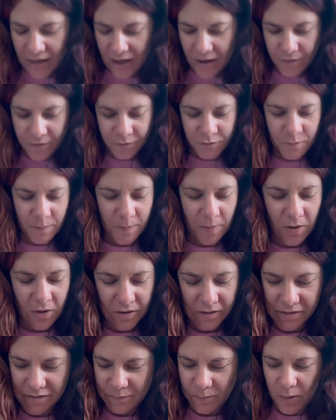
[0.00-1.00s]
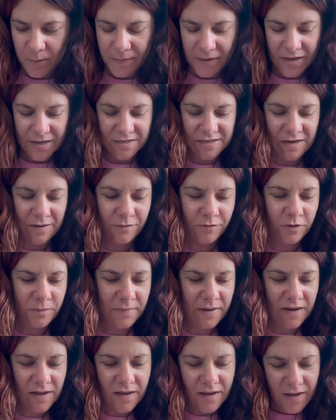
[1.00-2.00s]
out of the box. Pop her down for a
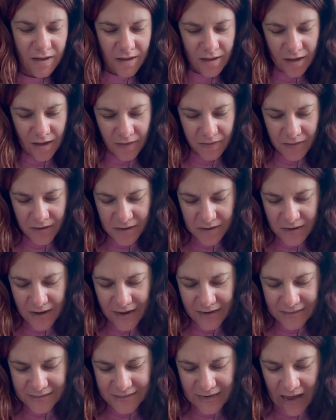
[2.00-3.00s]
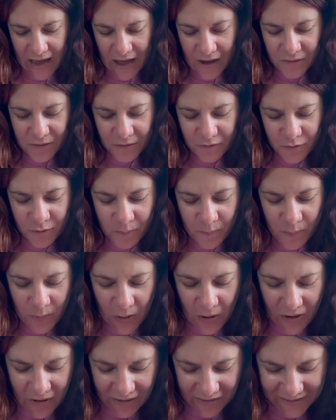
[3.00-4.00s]
minute. And then next out of the
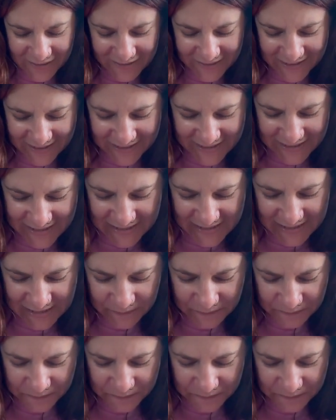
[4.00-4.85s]
box